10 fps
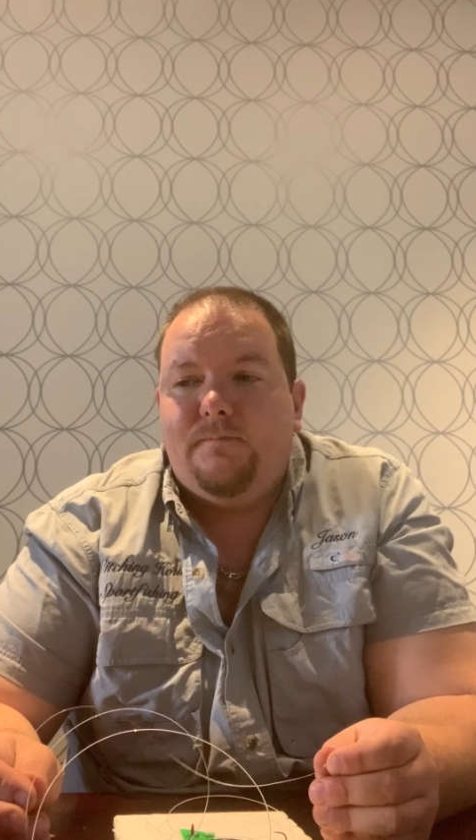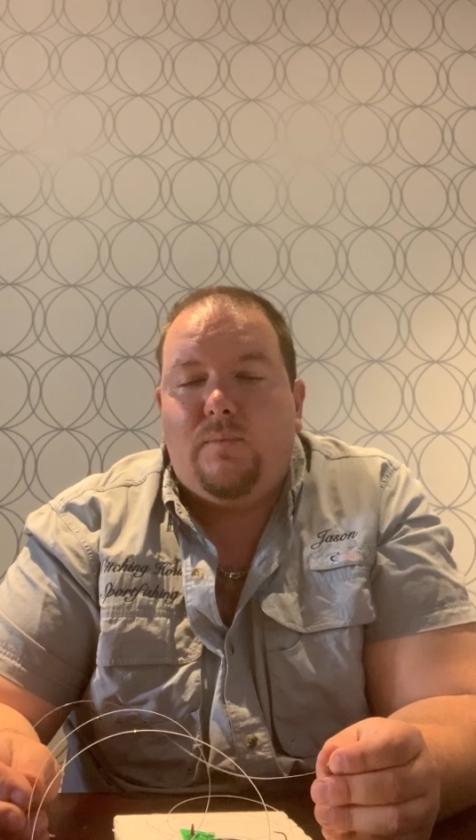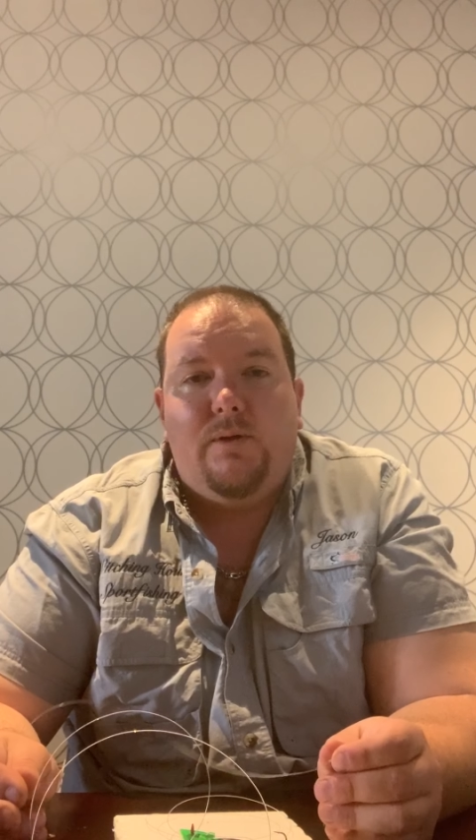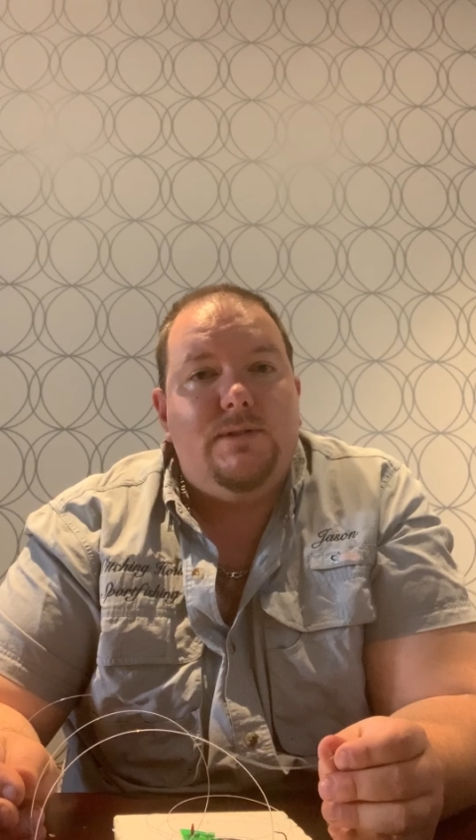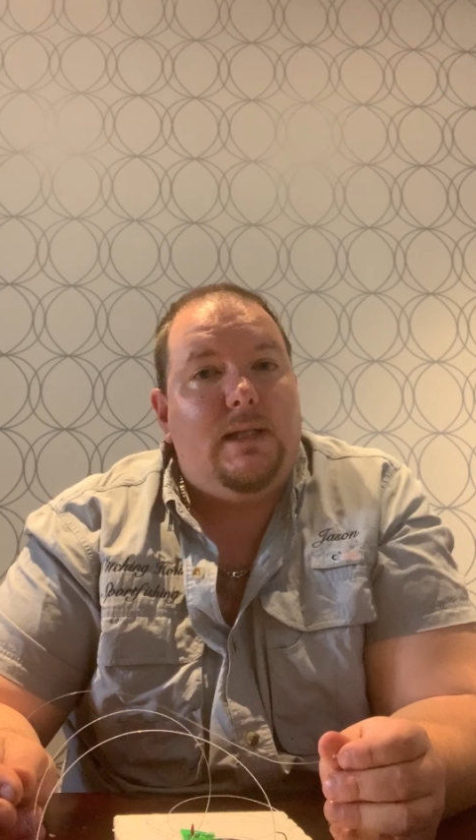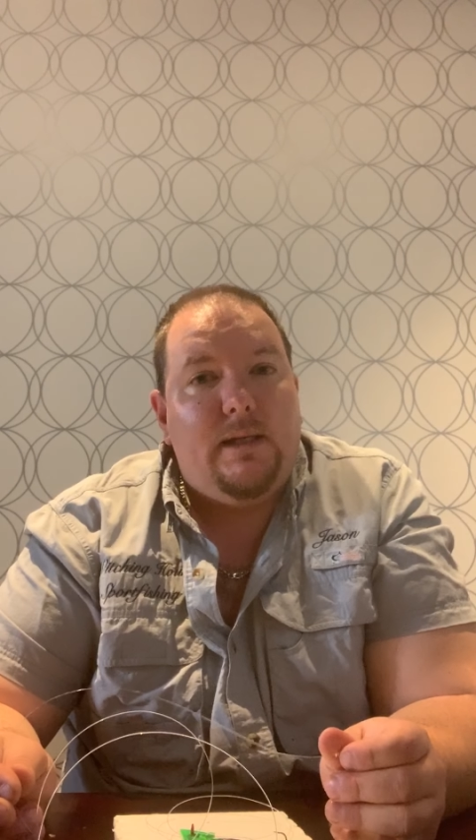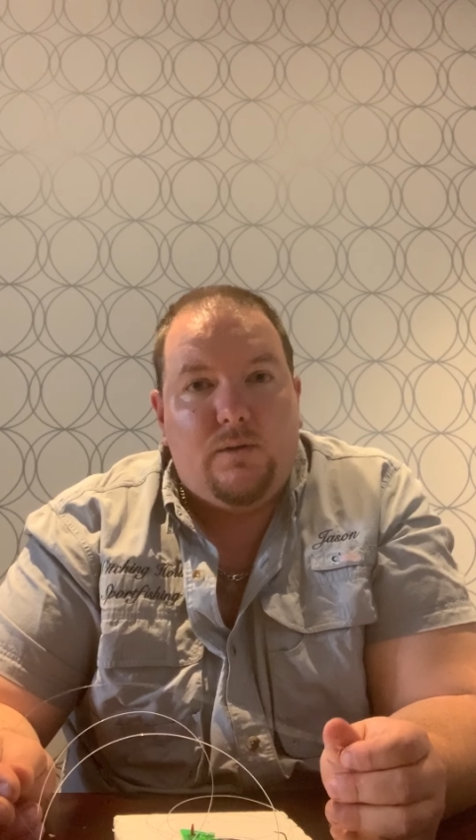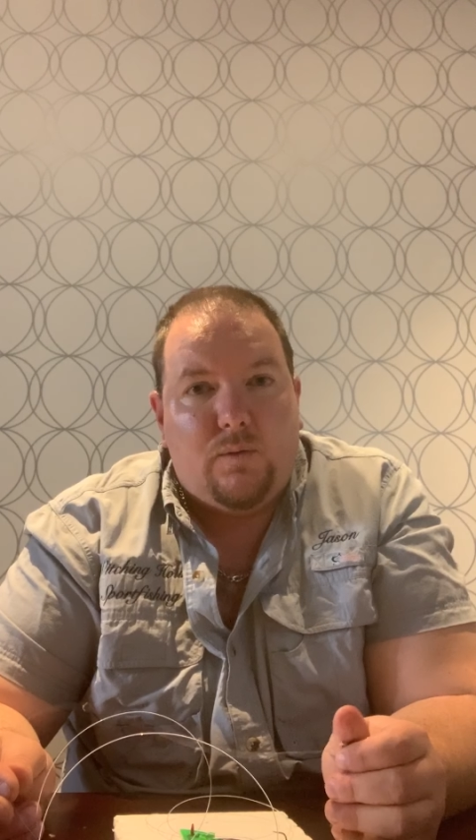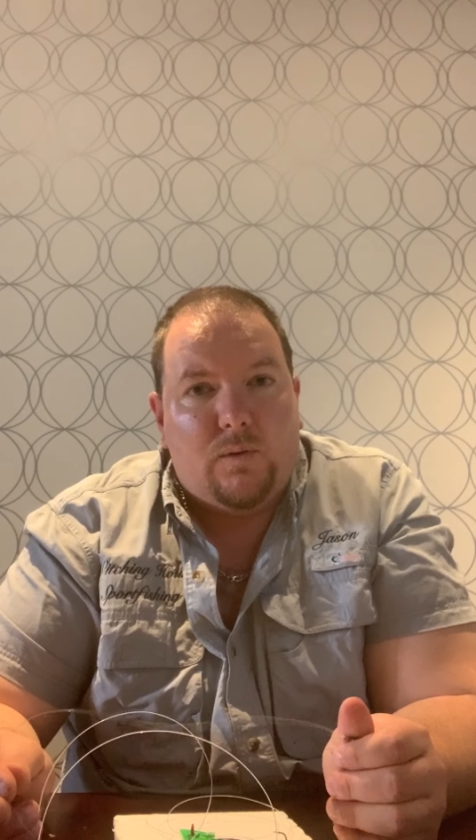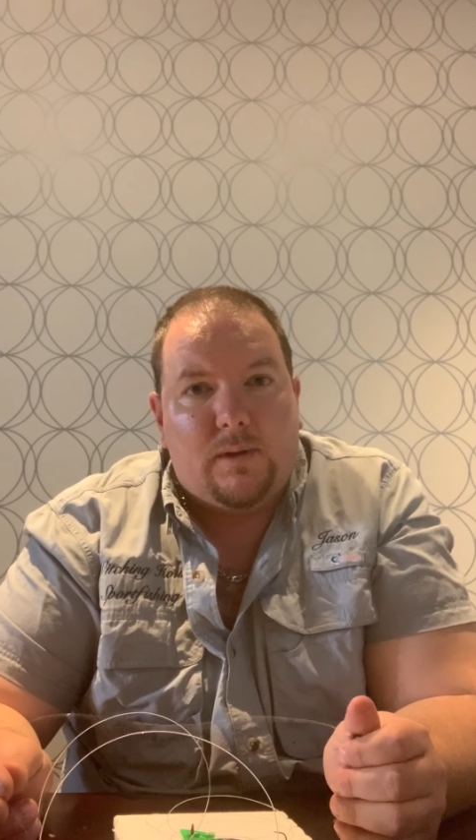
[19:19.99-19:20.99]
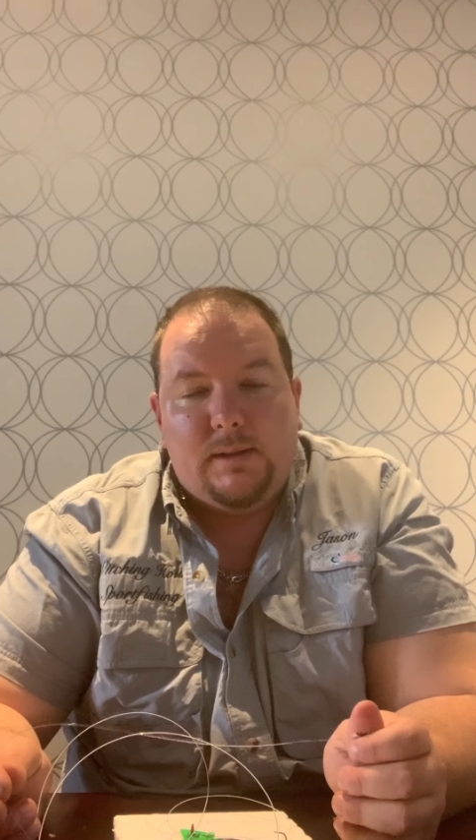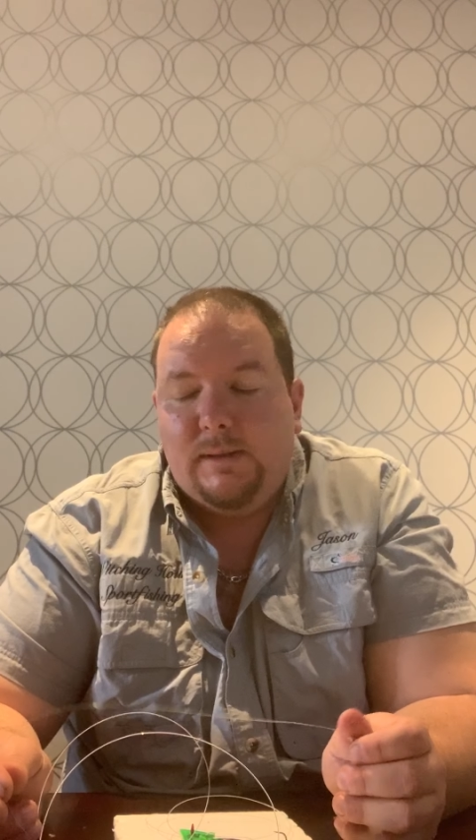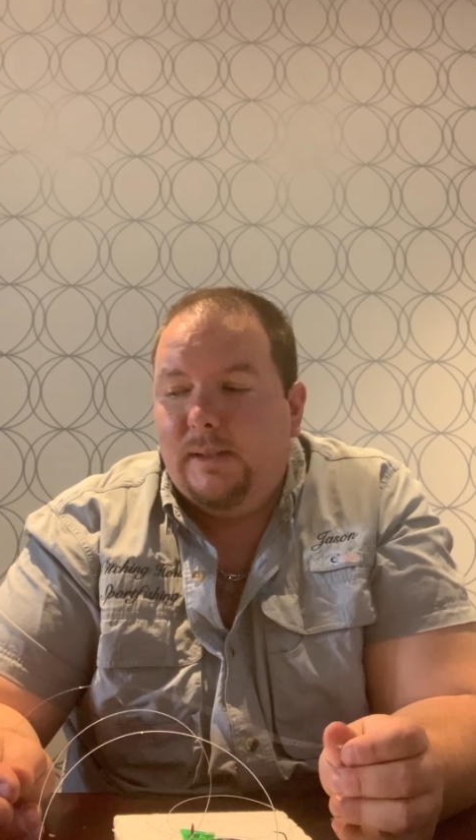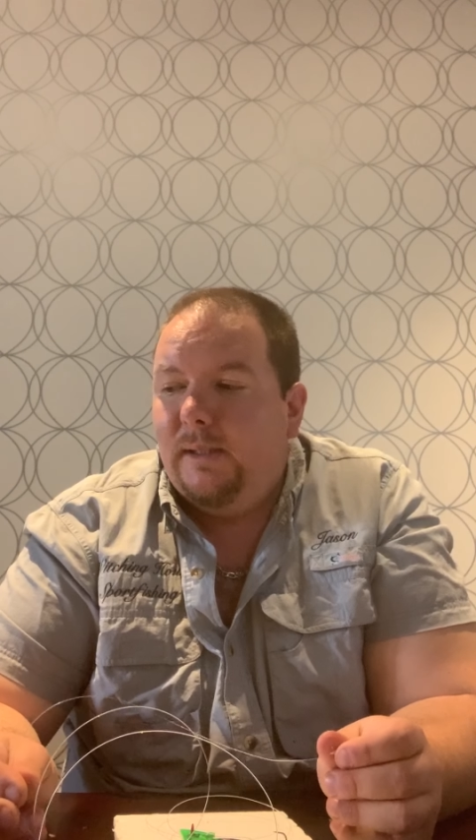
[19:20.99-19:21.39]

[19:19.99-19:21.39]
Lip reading: we use lead core.